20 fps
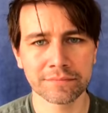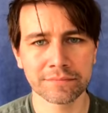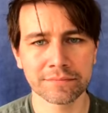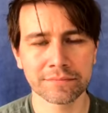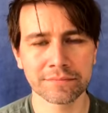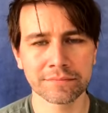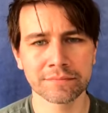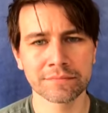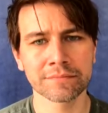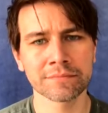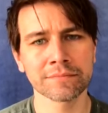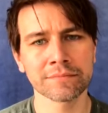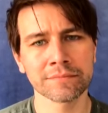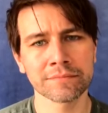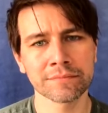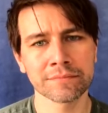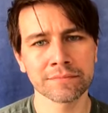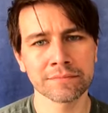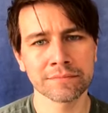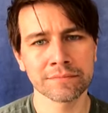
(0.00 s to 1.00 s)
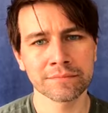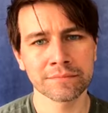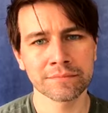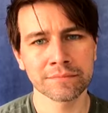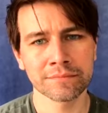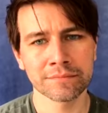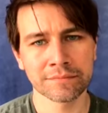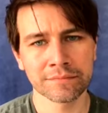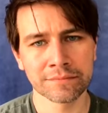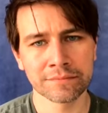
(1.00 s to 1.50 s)

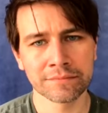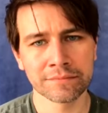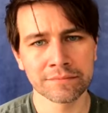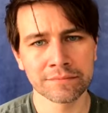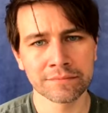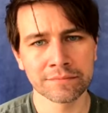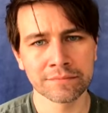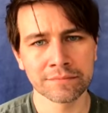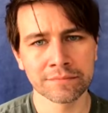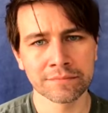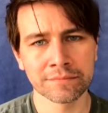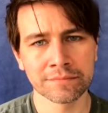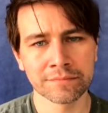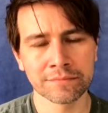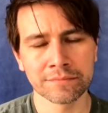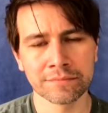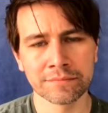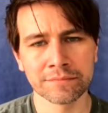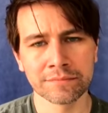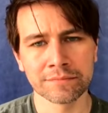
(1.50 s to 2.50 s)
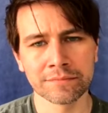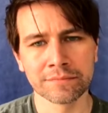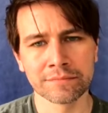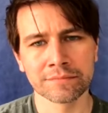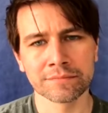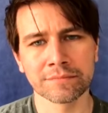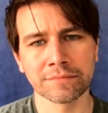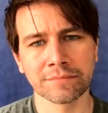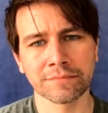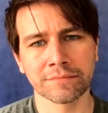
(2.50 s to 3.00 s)

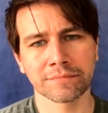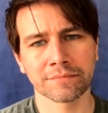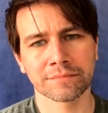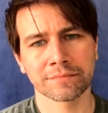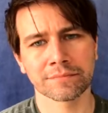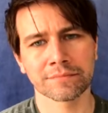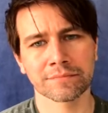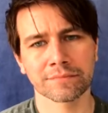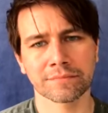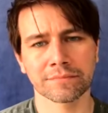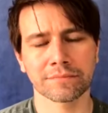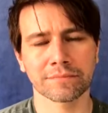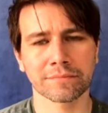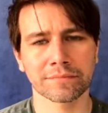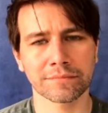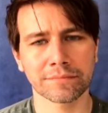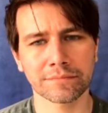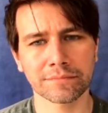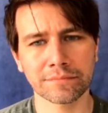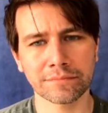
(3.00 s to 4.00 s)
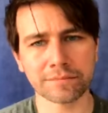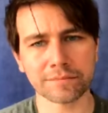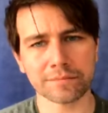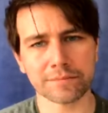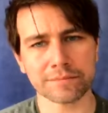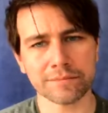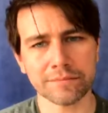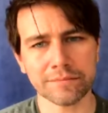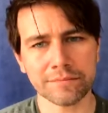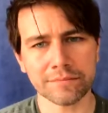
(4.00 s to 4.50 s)

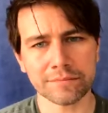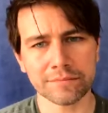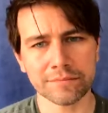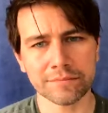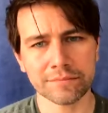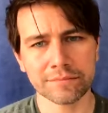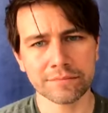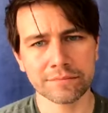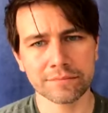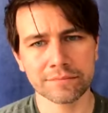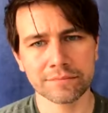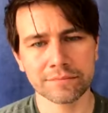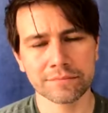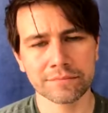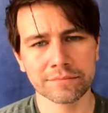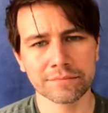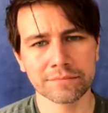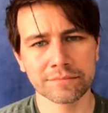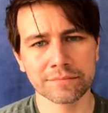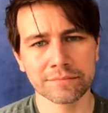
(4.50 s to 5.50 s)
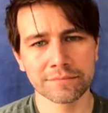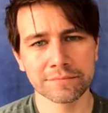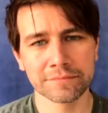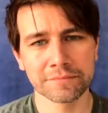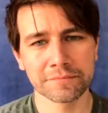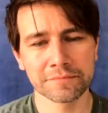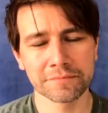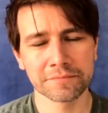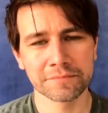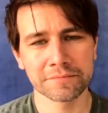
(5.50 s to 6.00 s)

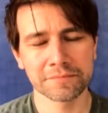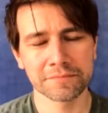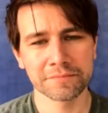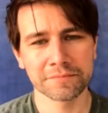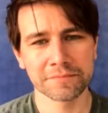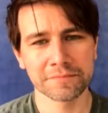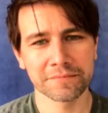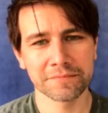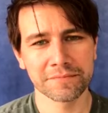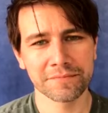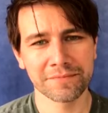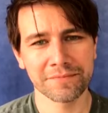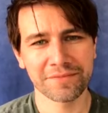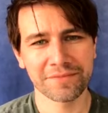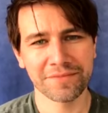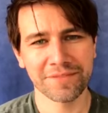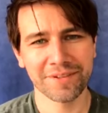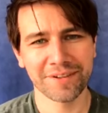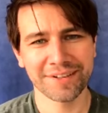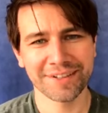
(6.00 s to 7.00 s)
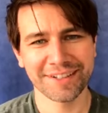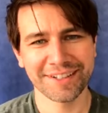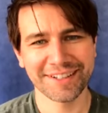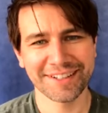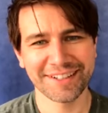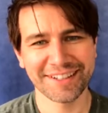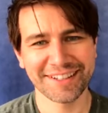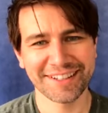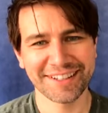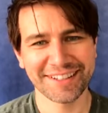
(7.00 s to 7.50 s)

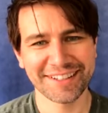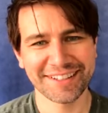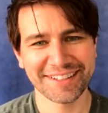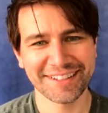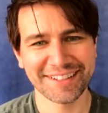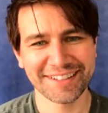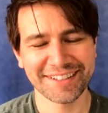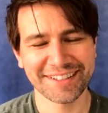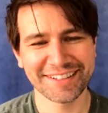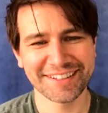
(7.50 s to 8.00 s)
[no speech]